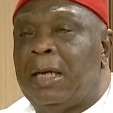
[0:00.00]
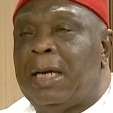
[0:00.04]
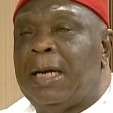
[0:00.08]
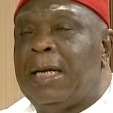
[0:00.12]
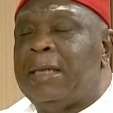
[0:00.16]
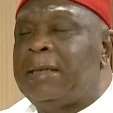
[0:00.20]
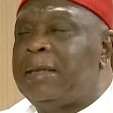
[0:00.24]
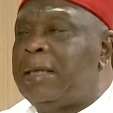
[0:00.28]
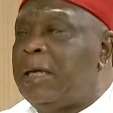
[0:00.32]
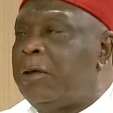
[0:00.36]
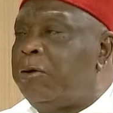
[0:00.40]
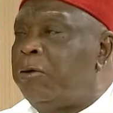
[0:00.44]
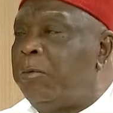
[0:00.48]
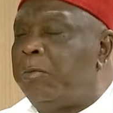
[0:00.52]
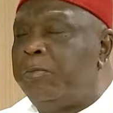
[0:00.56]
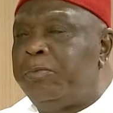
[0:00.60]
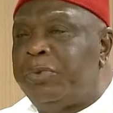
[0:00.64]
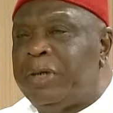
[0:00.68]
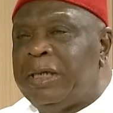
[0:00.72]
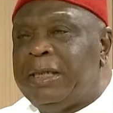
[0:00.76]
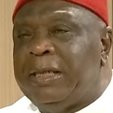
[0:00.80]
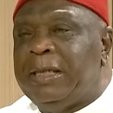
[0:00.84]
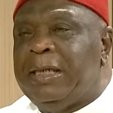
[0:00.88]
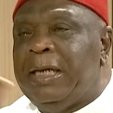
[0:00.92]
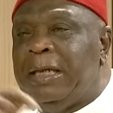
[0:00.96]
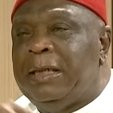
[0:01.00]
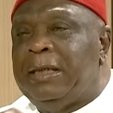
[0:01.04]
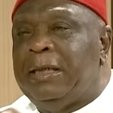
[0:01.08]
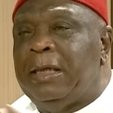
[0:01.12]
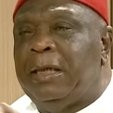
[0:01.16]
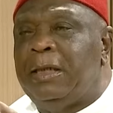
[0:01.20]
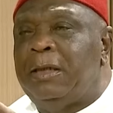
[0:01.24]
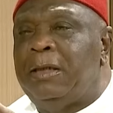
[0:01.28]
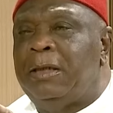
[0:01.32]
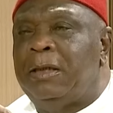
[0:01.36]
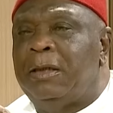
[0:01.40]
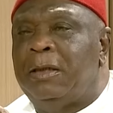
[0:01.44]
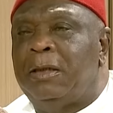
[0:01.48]
has an
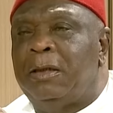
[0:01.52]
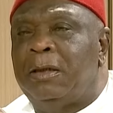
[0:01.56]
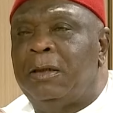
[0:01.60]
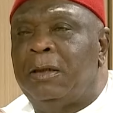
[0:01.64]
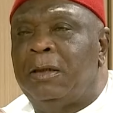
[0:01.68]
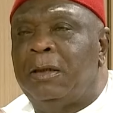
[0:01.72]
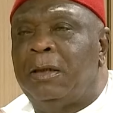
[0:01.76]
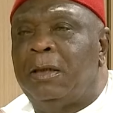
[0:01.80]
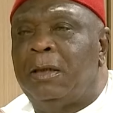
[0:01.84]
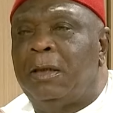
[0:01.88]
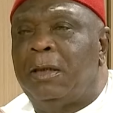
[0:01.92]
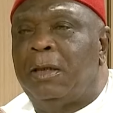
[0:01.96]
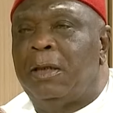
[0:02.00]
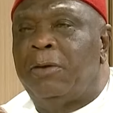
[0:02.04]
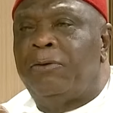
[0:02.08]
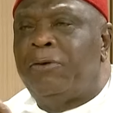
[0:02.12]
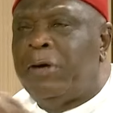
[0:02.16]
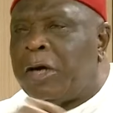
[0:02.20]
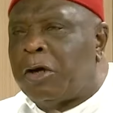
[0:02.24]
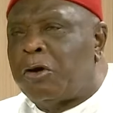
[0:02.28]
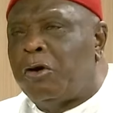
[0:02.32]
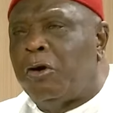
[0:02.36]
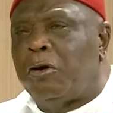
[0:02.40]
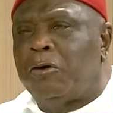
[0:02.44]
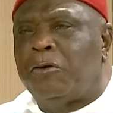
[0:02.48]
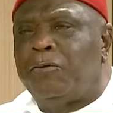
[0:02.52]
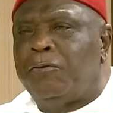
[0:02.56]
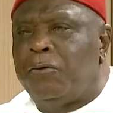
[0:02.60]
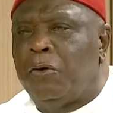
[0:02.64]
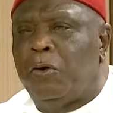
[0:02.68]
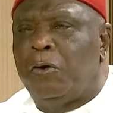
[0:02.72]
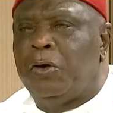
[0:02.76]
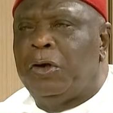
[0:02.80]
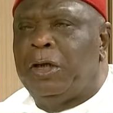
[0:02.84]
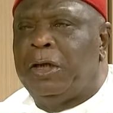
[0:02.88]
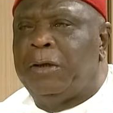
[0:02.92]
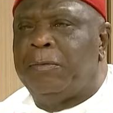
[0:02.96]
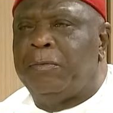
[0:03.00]
unprecedented record
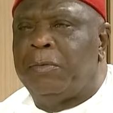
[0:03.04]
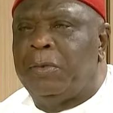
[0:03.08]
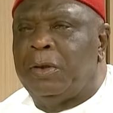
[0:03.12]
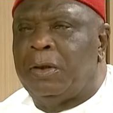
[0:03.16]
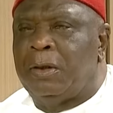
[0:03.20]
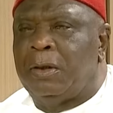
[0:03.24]
following him.